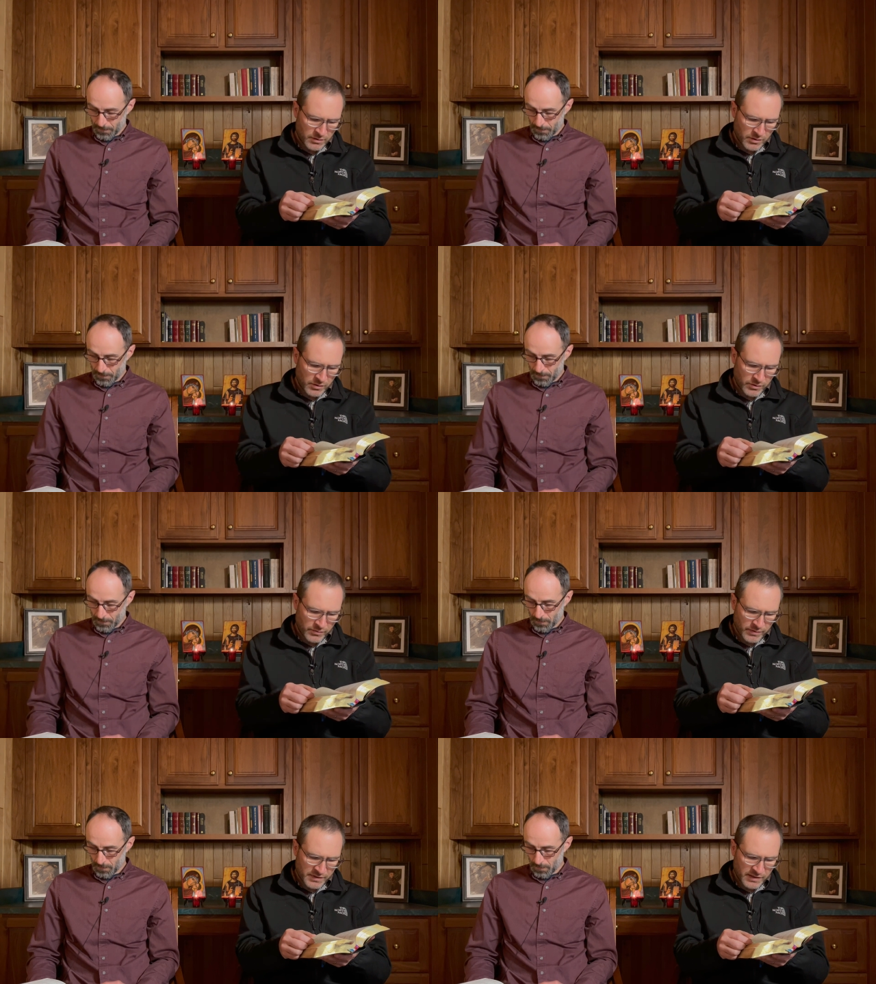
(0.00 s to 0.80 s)
Speaker 1: All
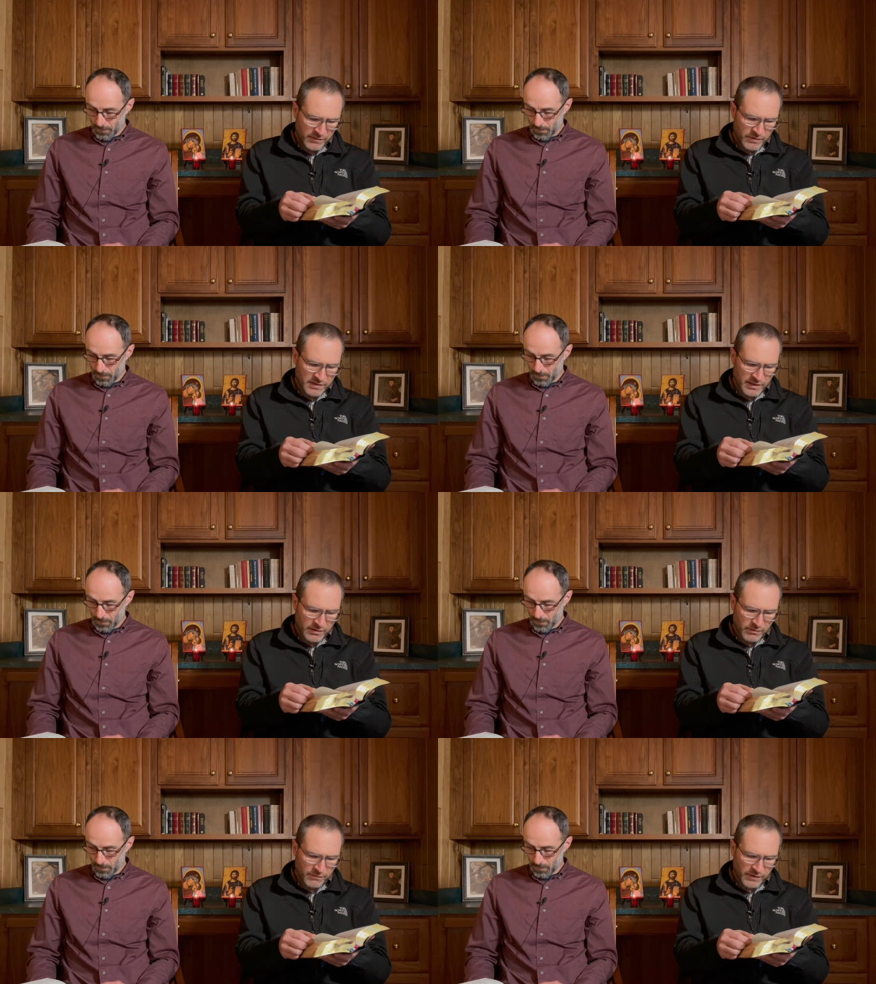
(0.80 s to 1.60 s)
who receive the
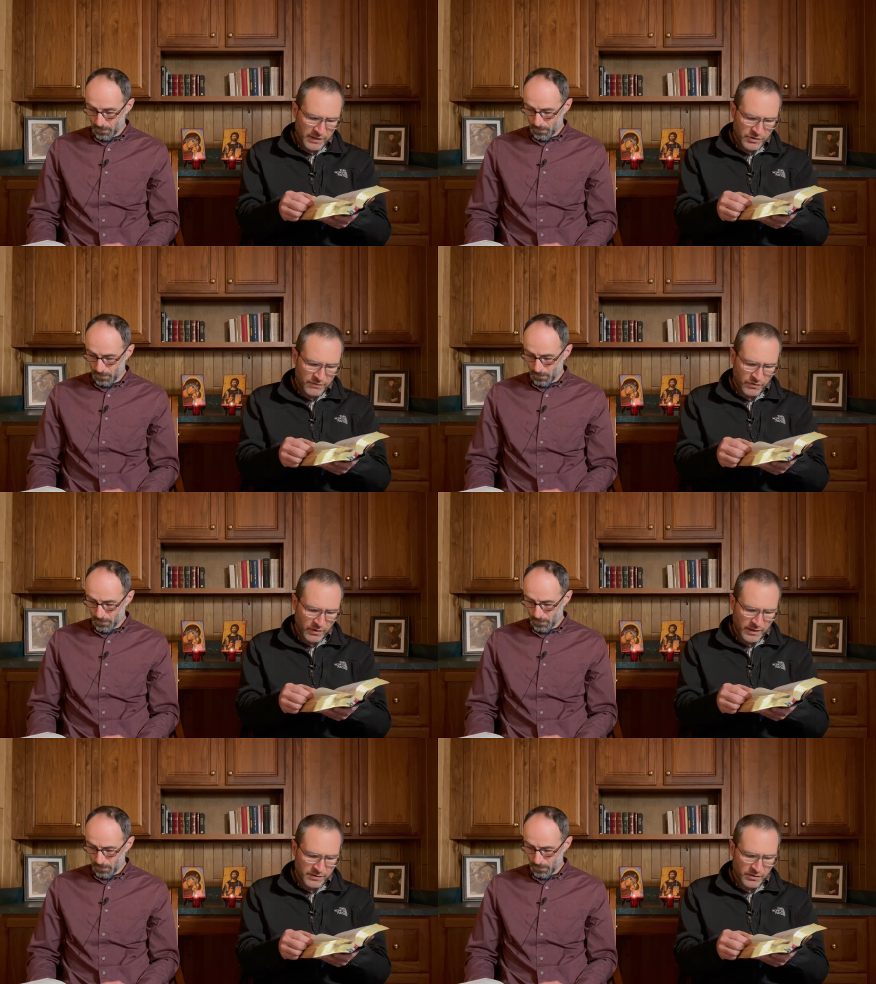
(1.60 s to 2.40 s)
sacred flesh of
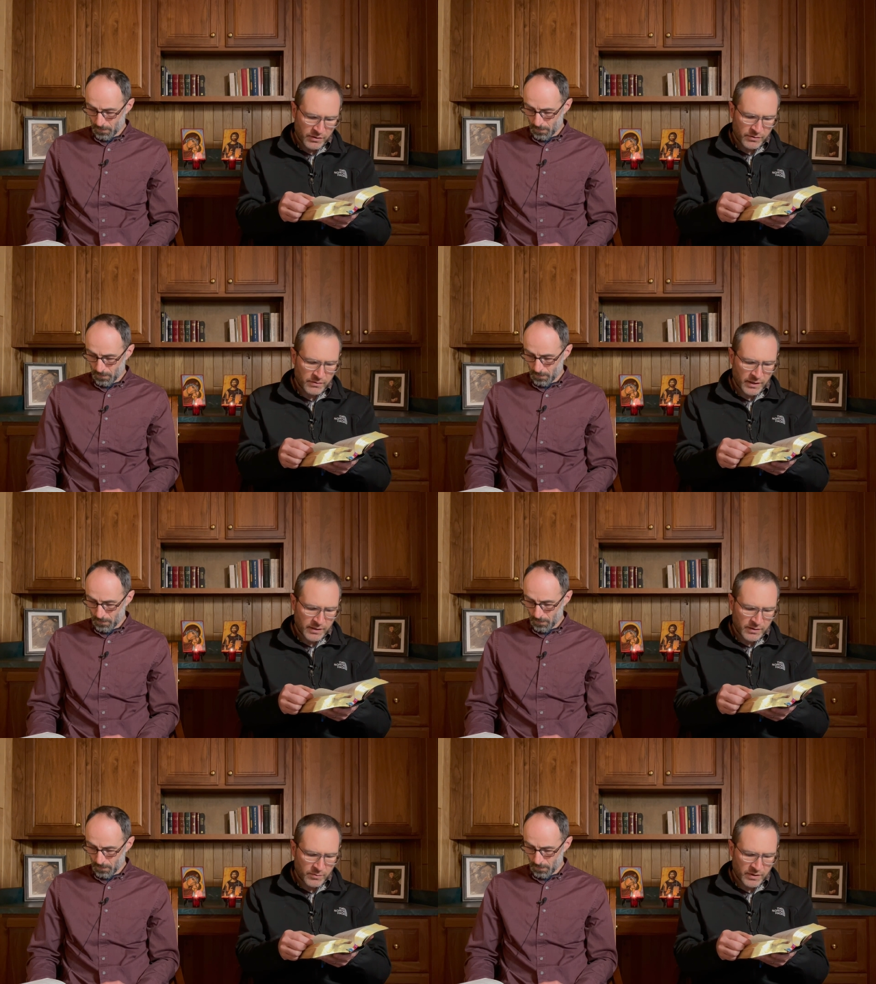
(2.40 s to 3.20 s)
Christ are
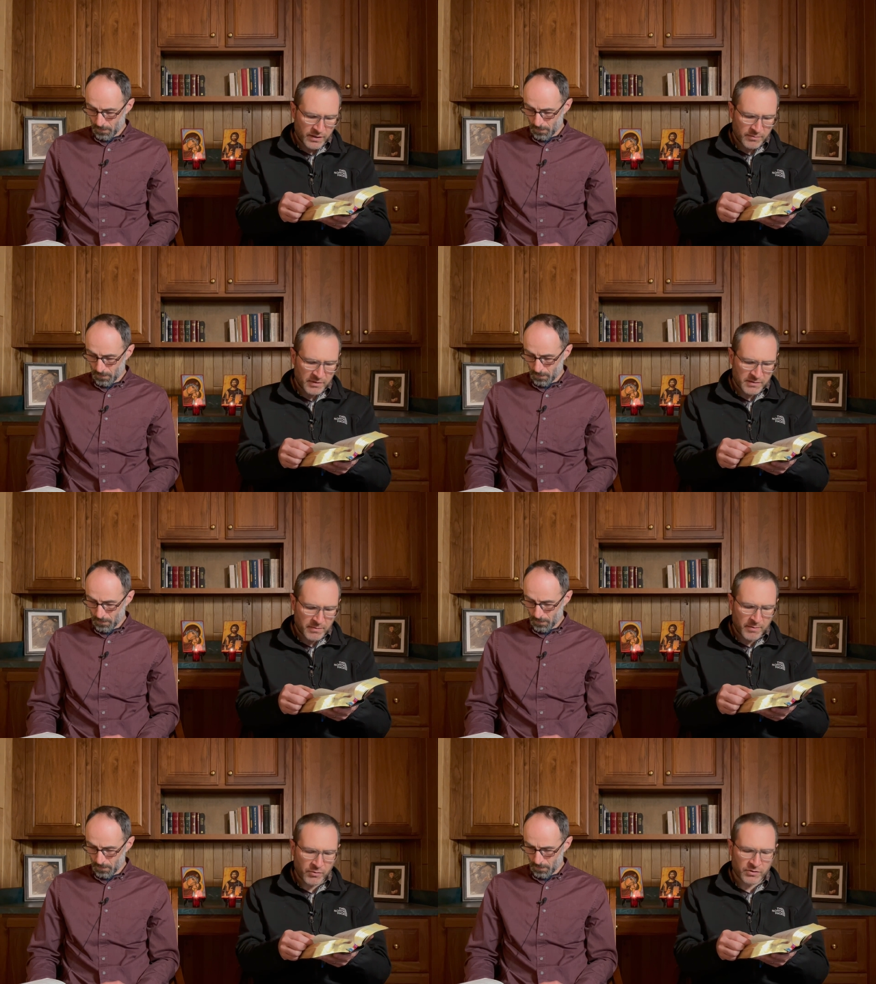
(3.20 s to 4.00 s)
united with him
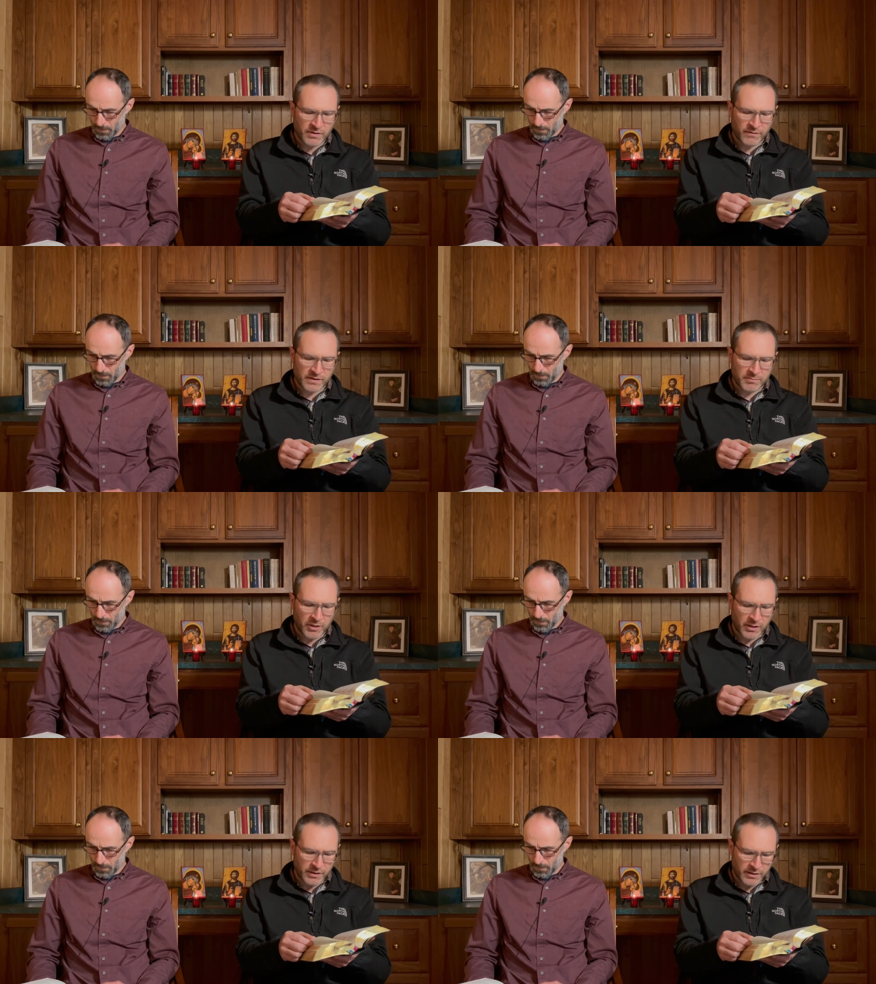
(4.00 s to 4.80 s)
as members of his
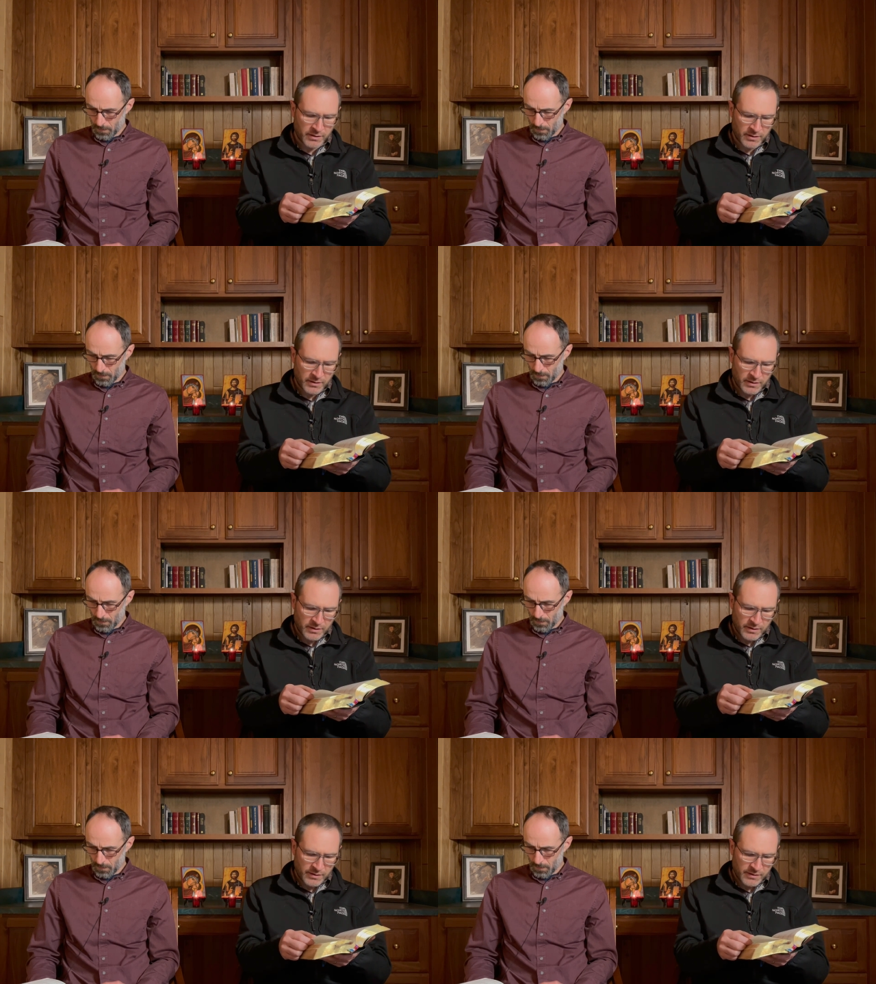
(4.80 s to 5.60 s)
body.
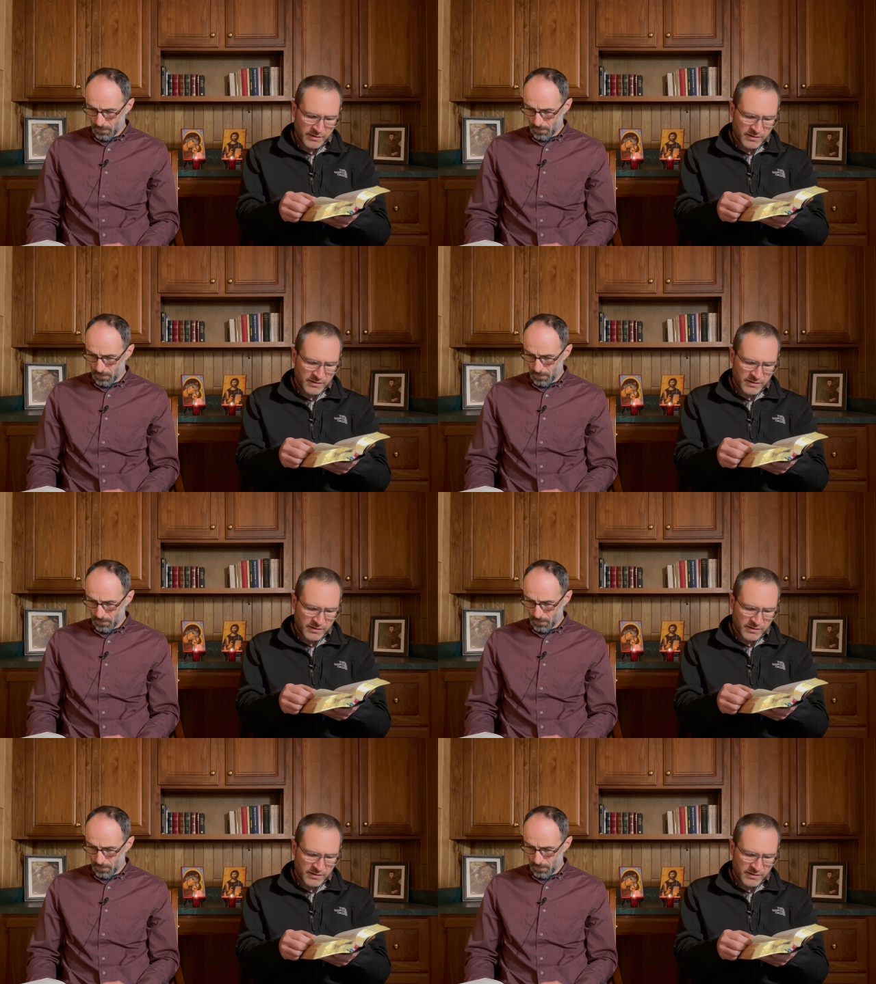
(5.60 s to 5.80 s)
This